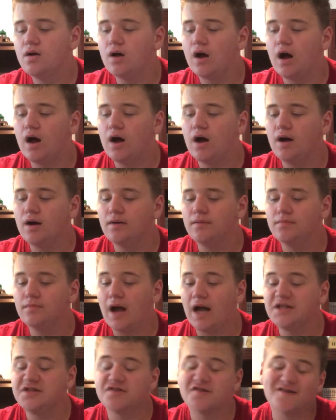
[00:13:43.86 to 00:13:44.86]

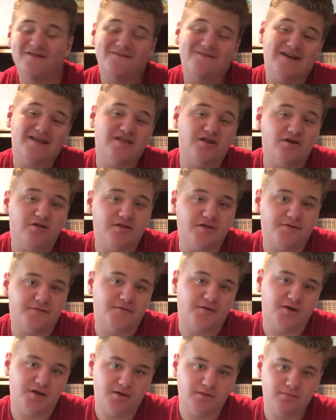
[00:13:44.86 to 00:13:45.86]
I just didn't find it all that
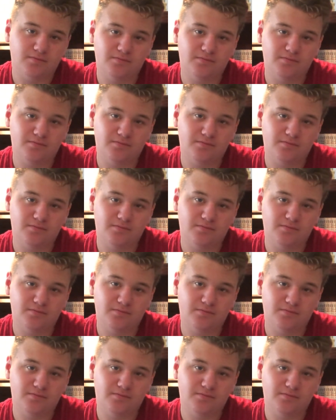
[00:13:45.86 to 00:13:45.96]
funny.